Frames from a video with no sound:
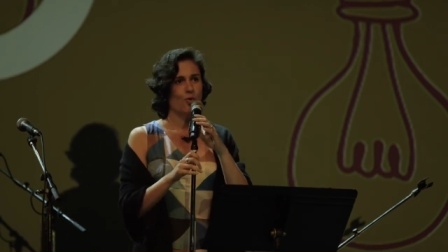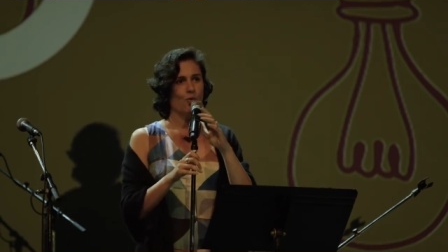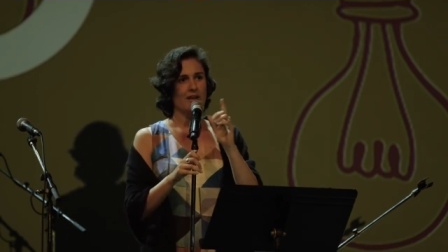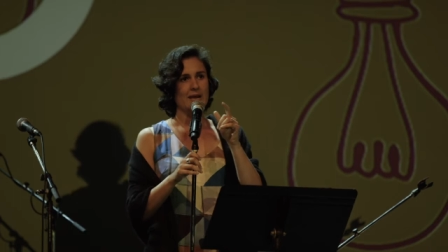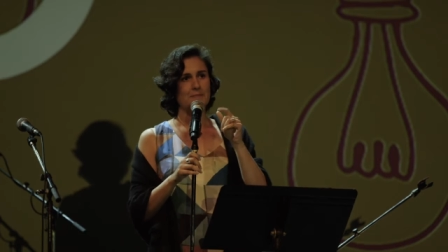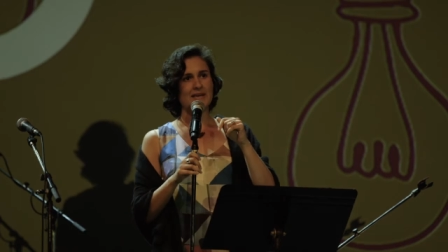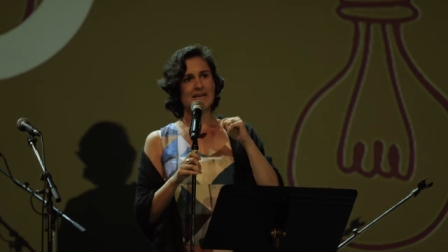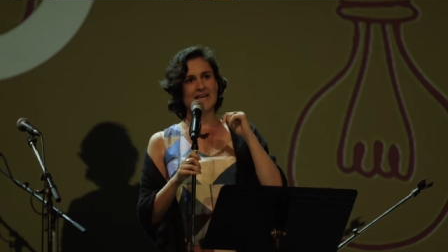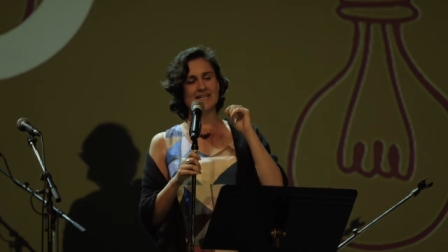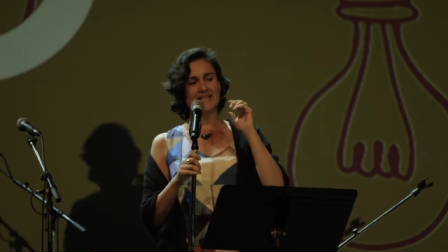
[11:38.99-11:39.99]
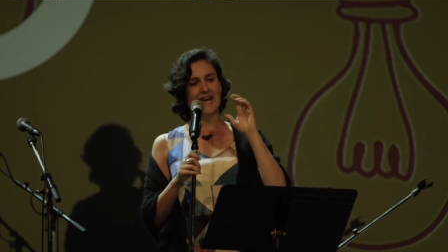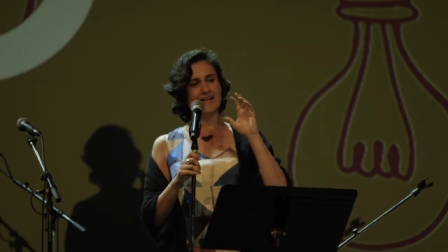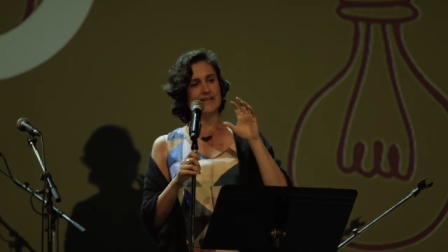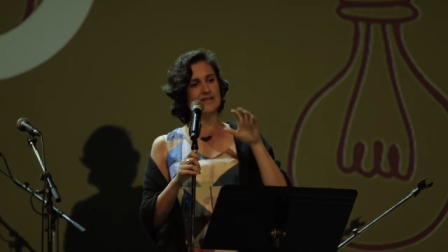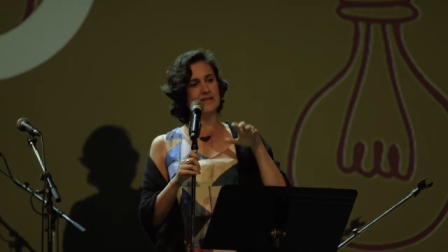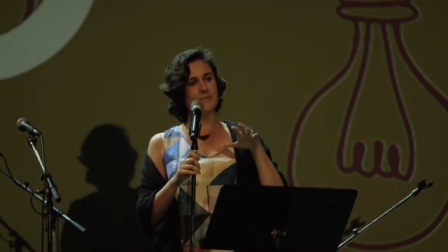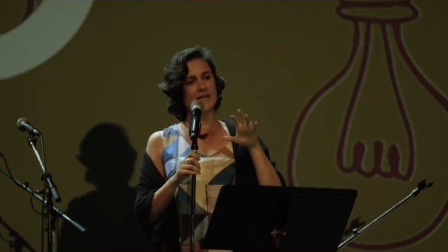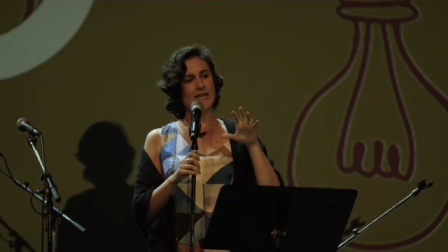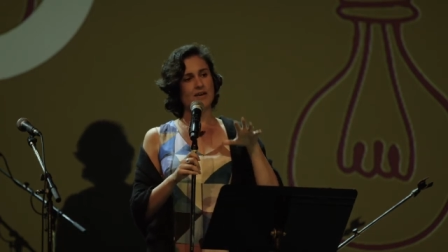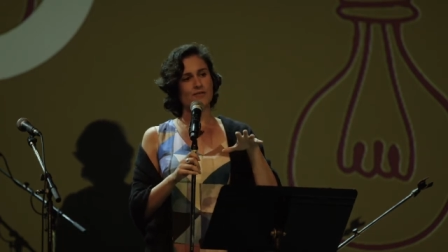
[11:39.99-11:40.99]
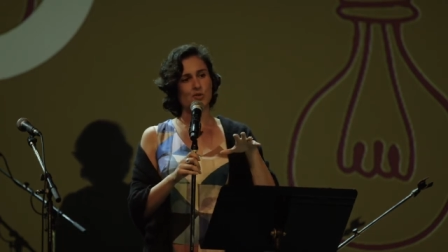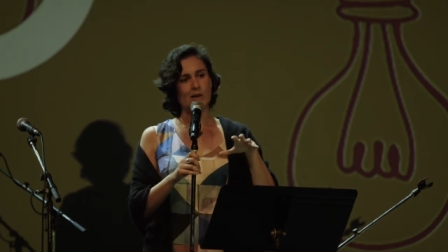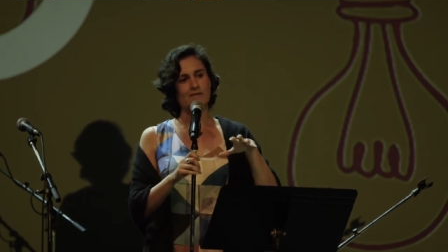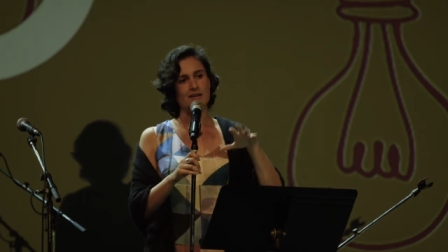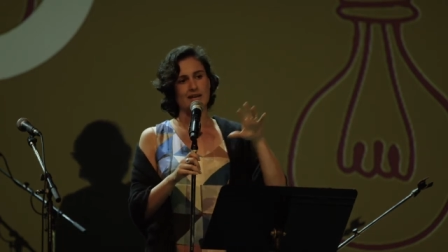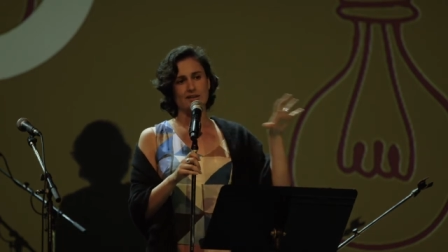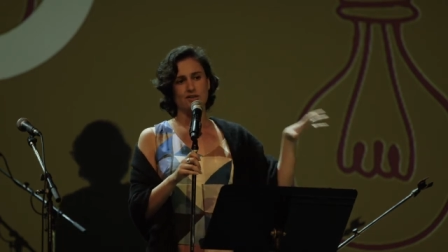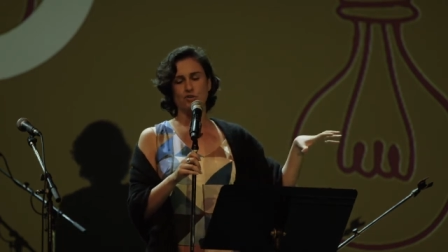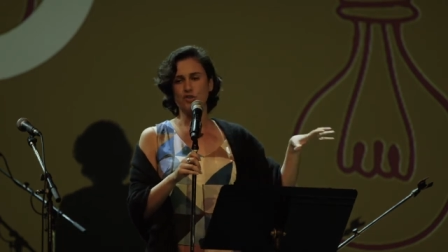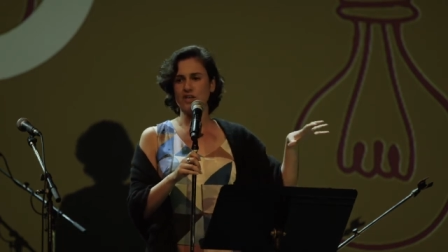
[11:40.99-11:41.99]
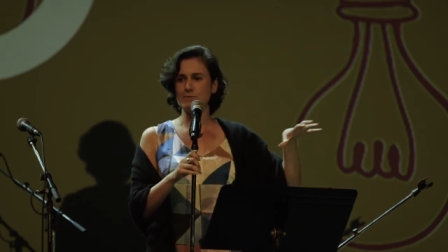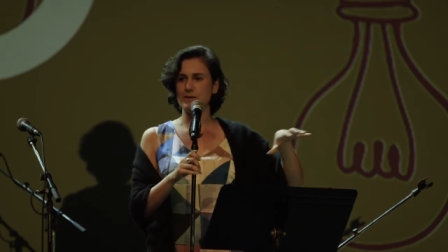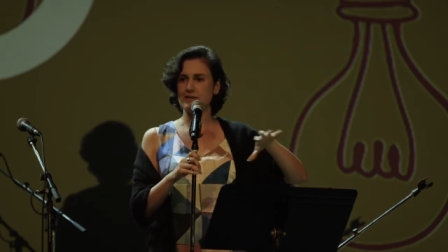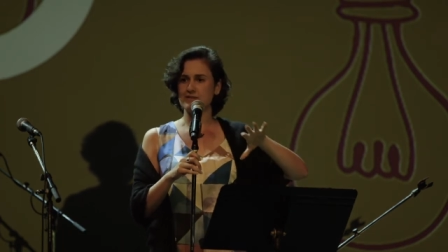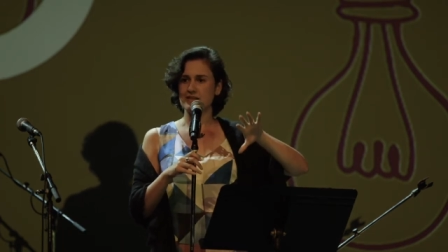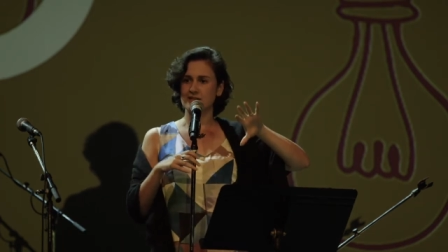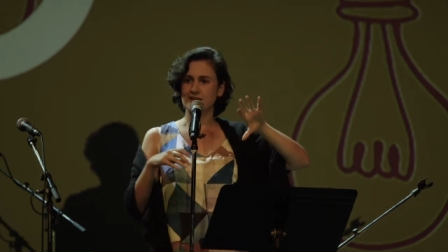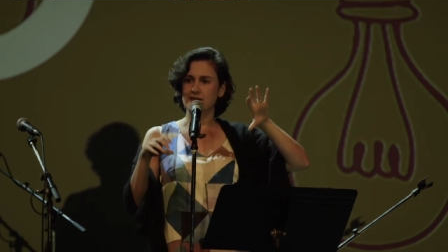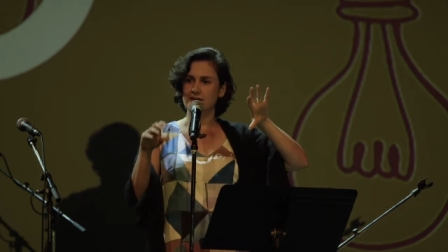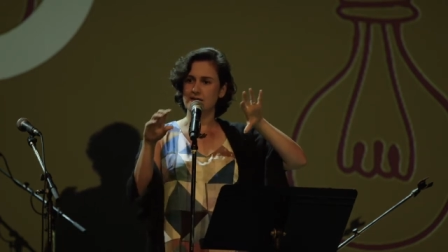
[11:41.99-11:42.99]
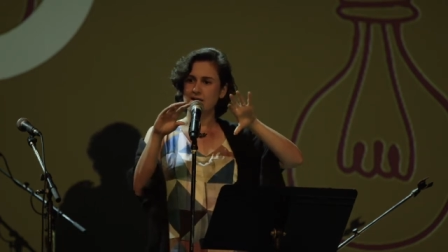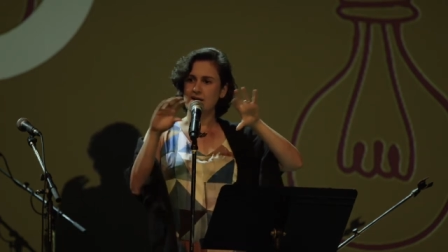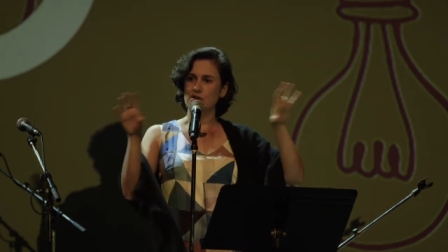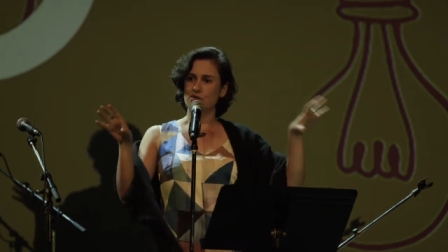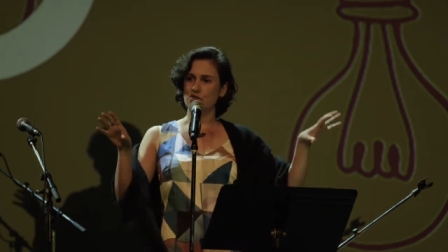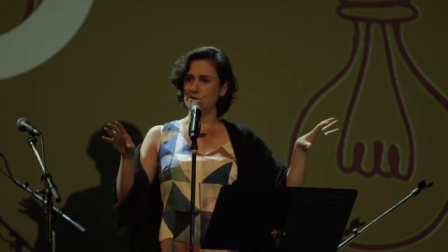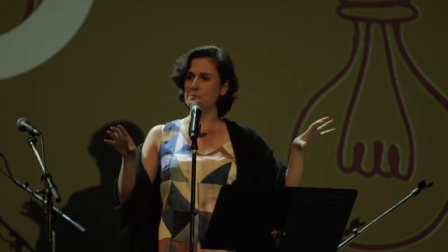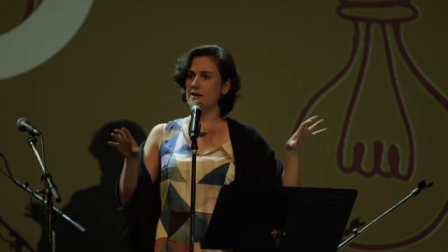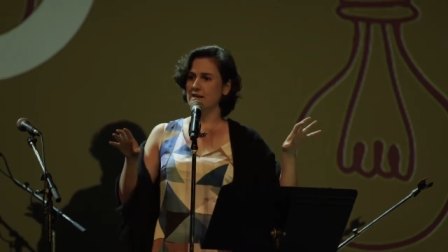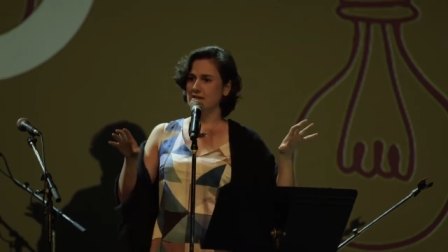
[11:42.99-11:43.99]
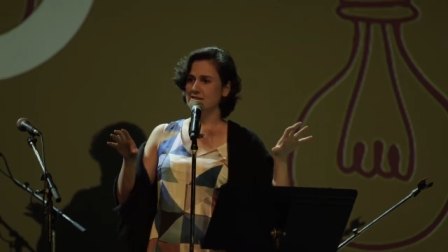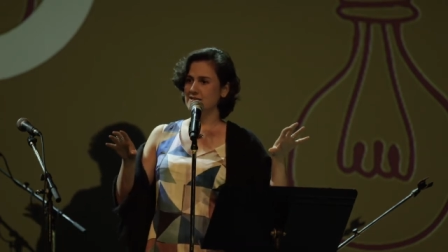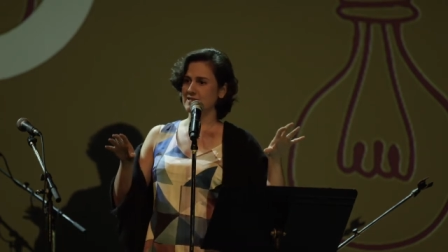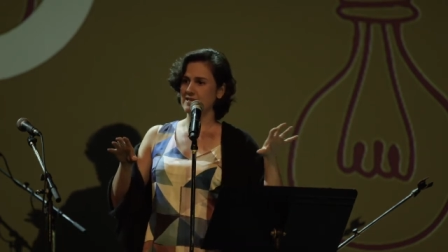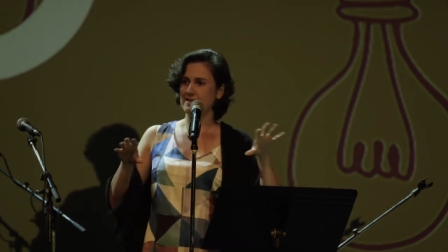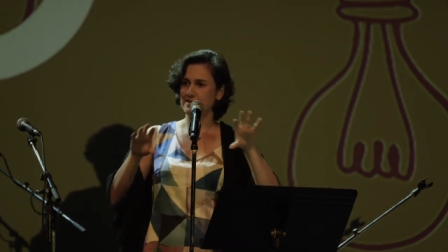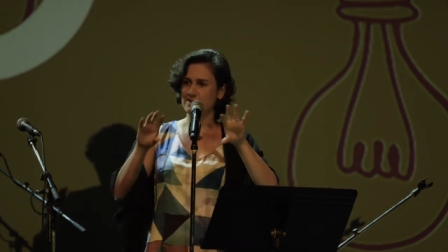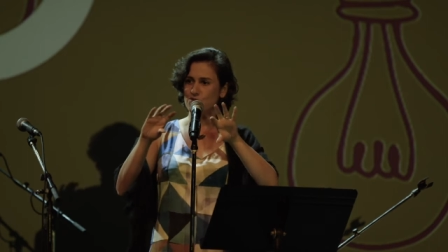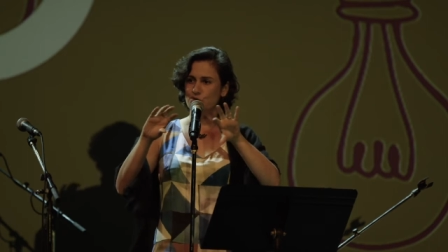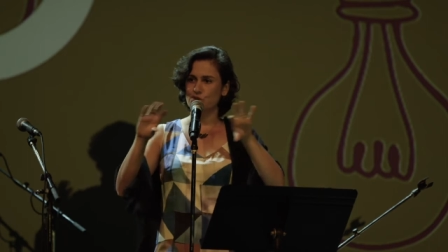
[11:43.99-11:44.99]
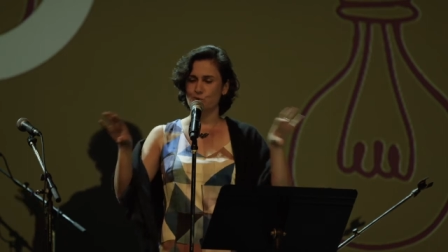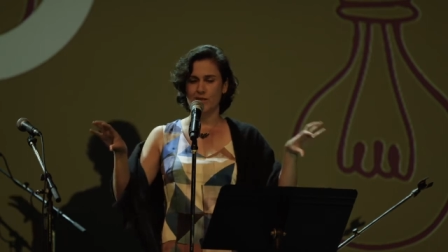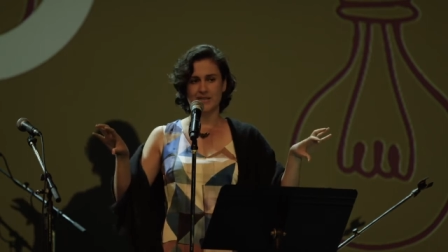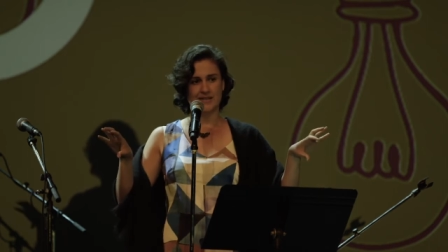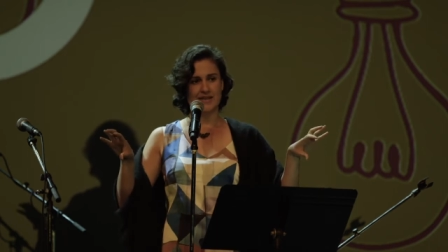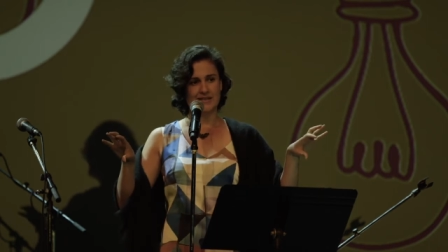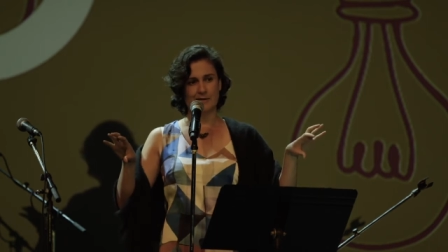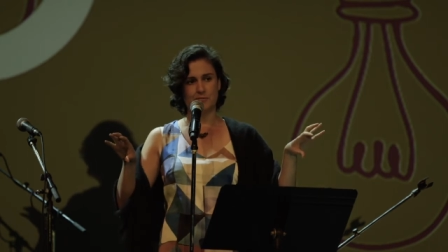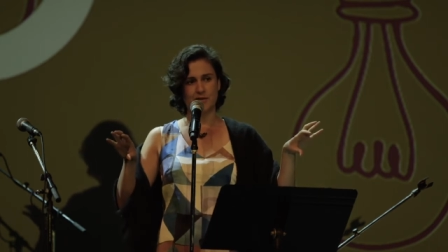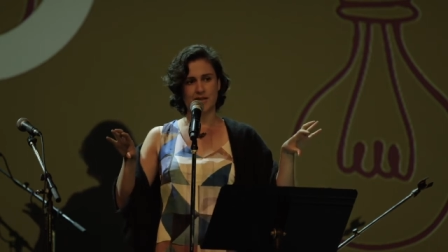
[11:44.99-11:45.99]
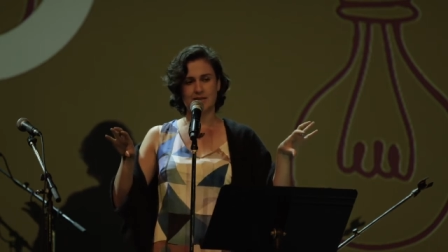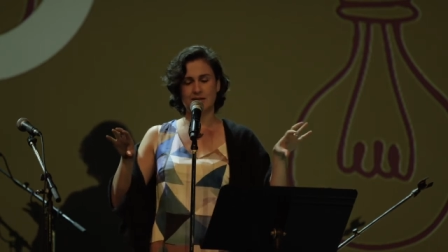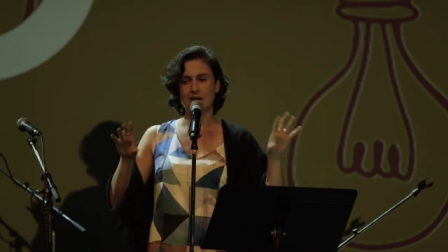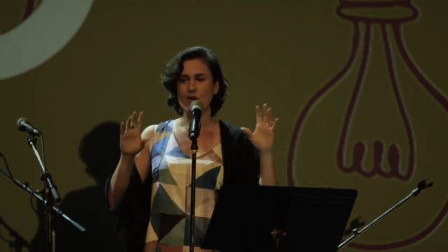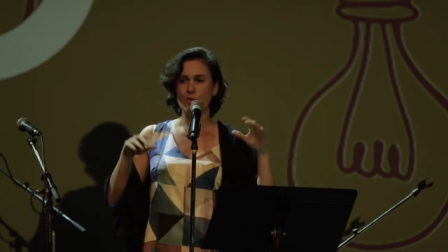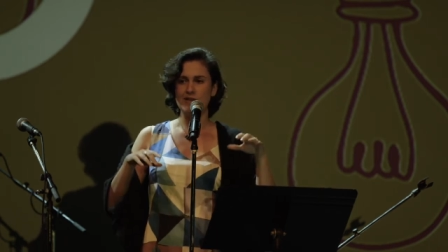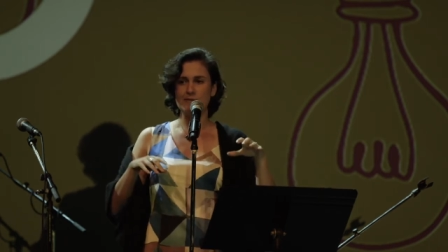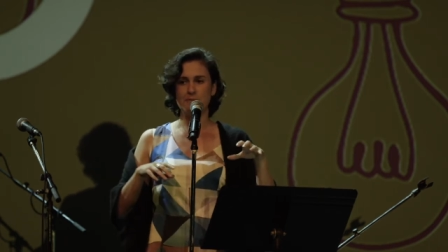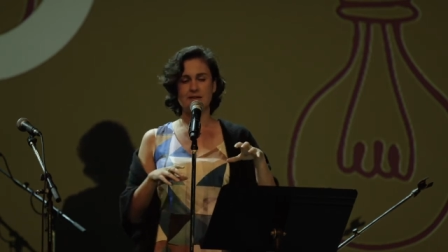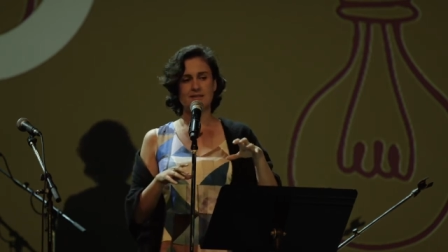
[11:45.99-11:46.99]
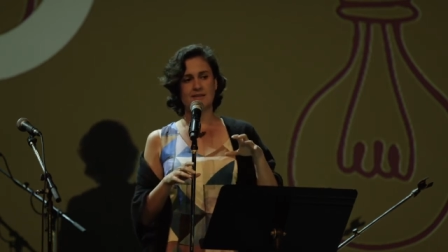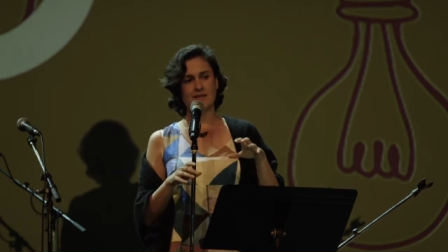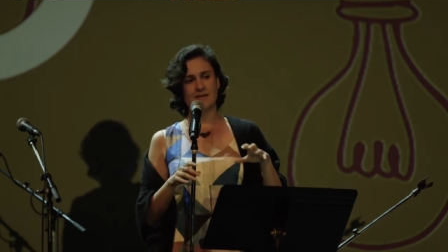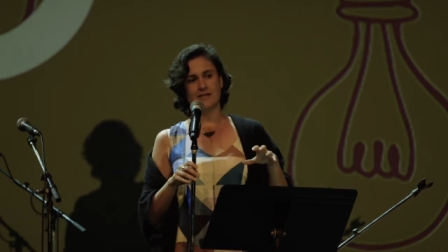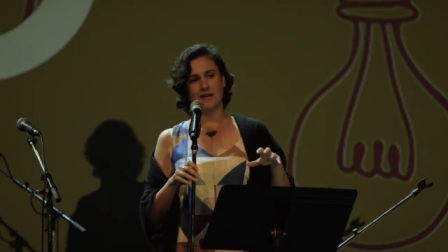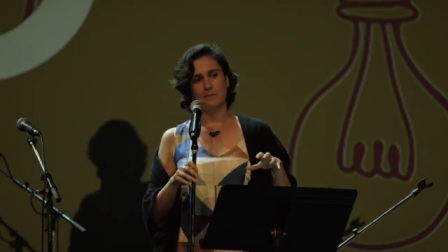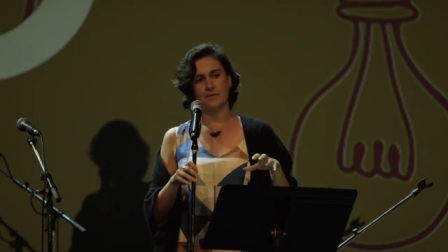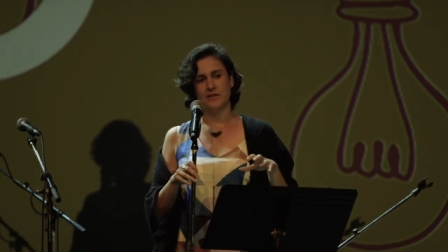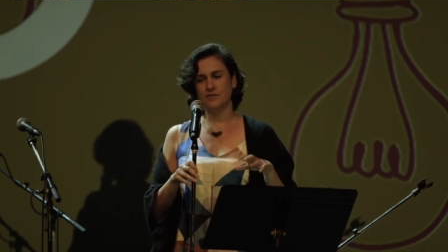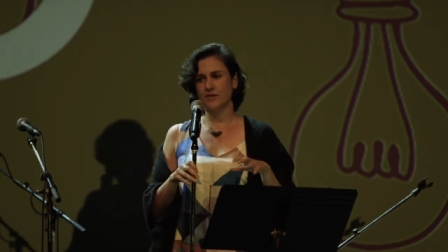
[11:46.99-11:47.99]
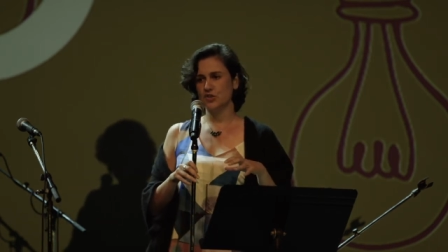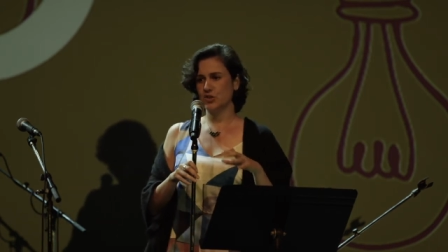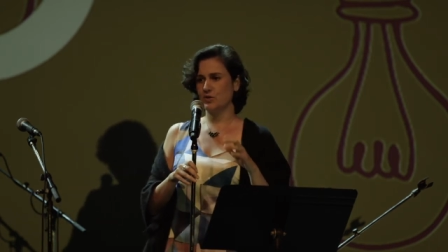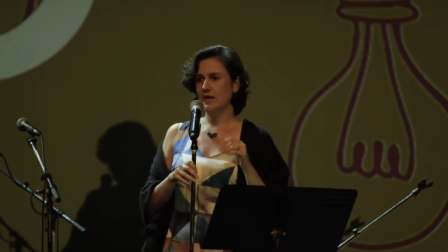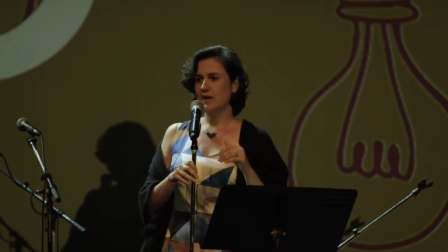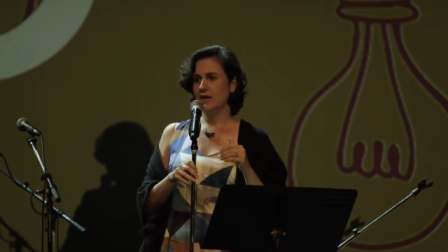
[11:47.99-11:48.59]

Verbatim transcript: What I mean is, and the beginning of Twelfth Night, you know, Shakespeare gives us a shipwreck at sea and these two twins get separated. Well, in the Parsi Theatre Company's version,